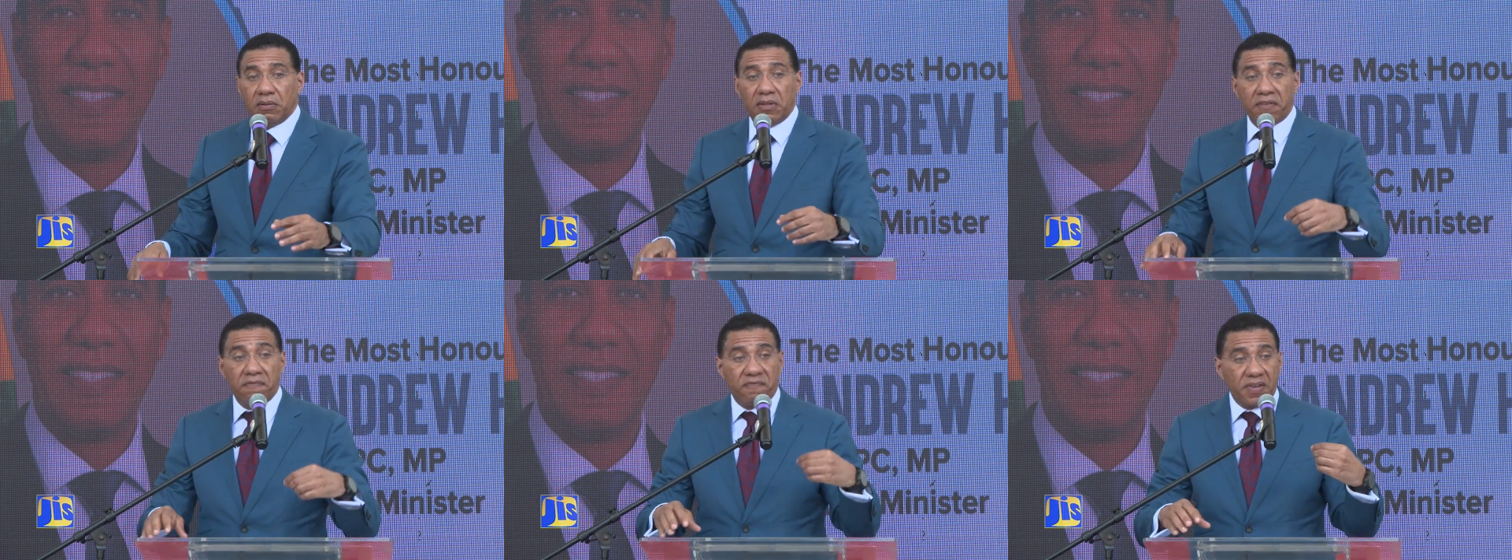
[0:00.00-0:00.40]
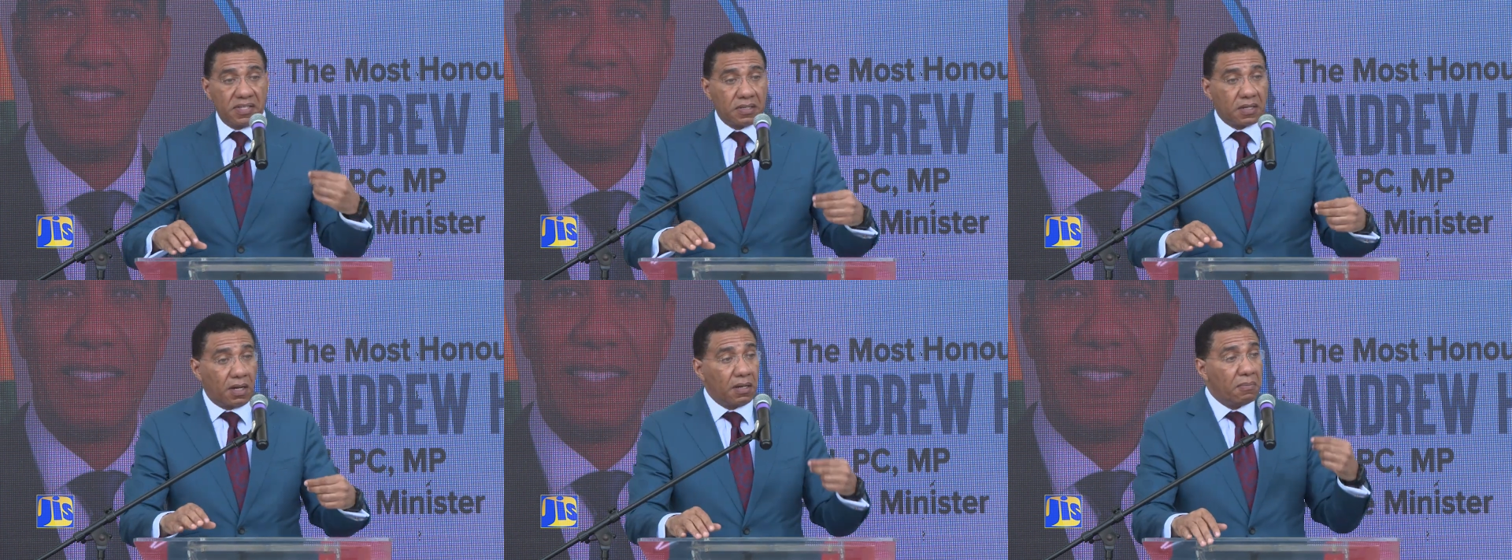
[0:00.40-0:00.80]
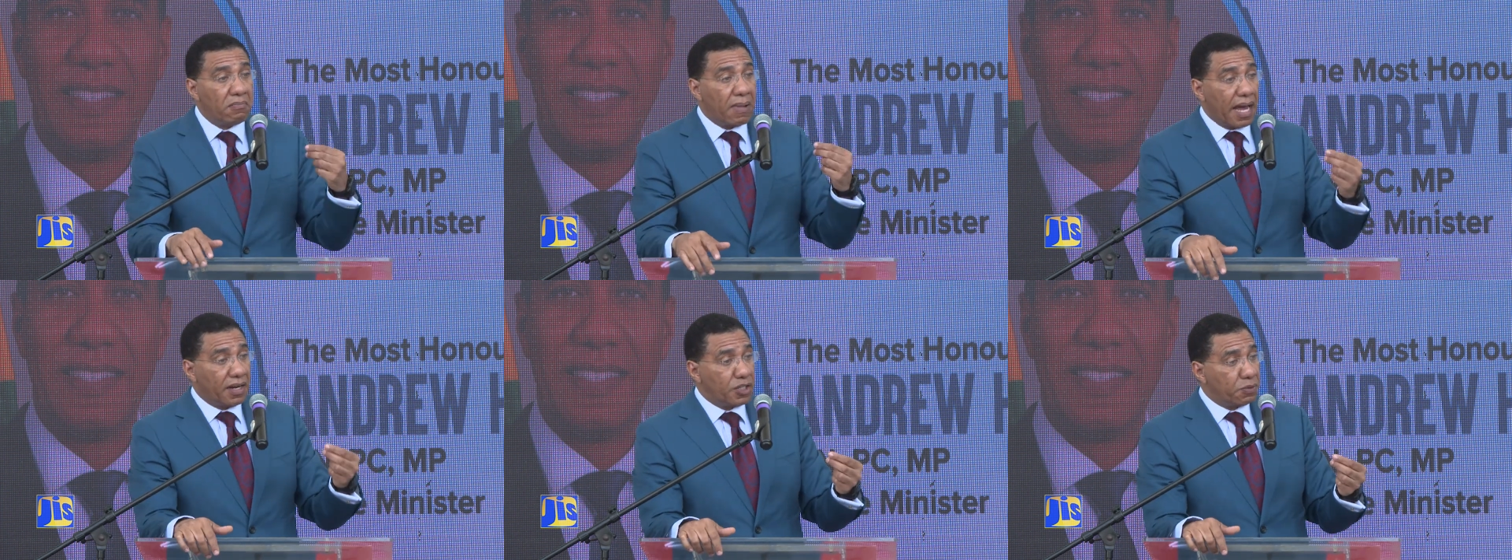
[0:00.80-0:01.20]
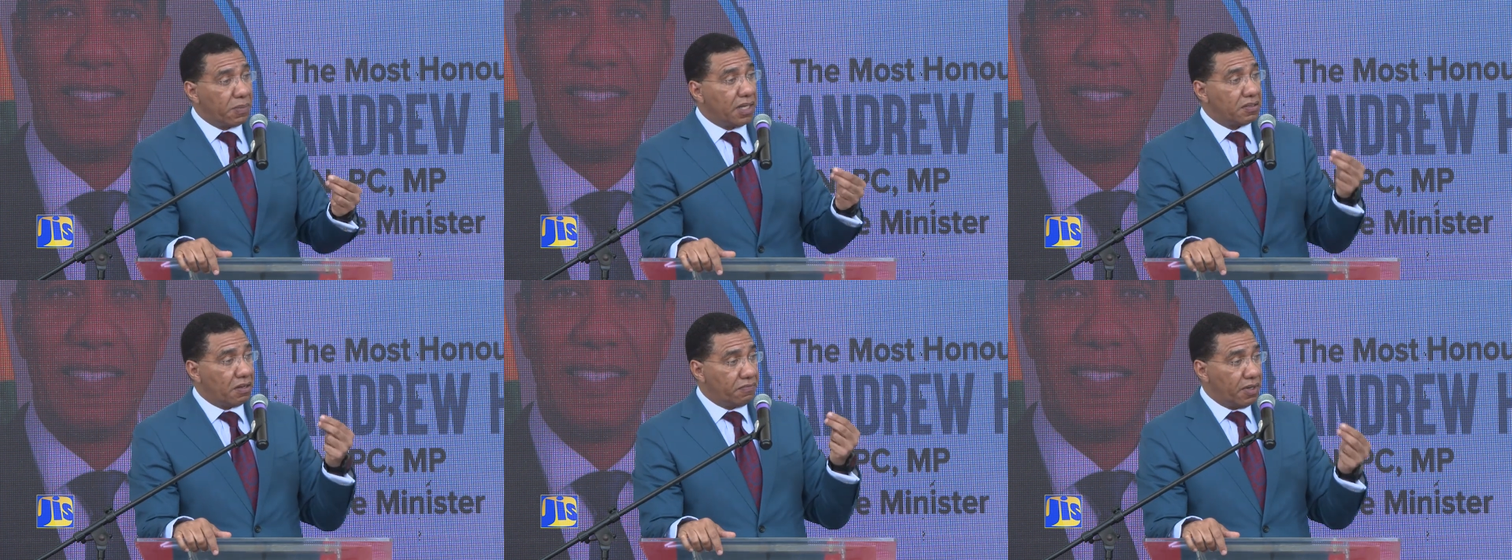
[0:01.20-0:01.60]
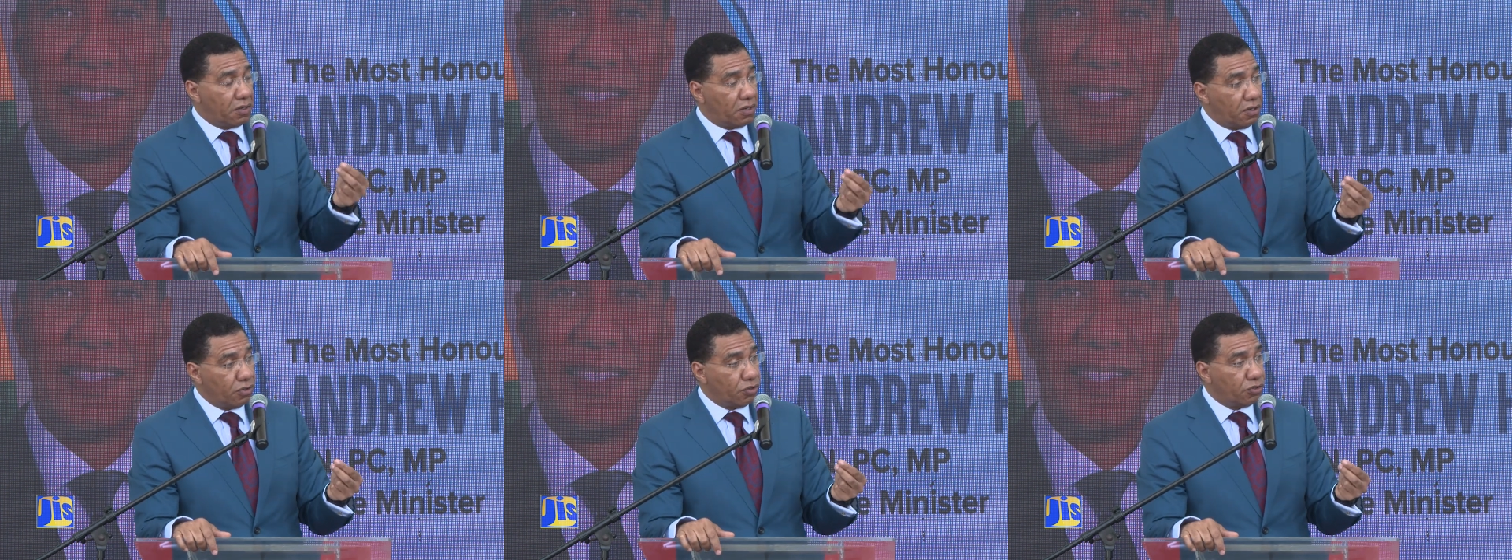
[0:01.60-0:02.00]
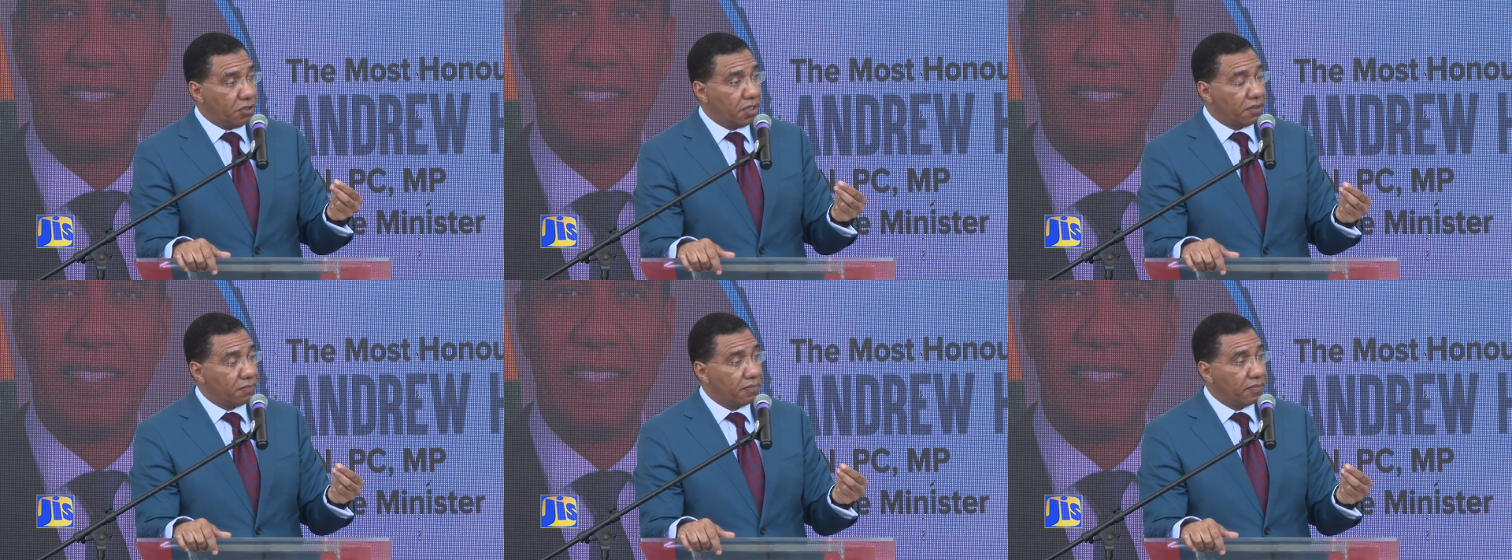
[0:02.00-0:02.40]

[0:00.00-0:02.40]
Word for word: the fiscal management of the country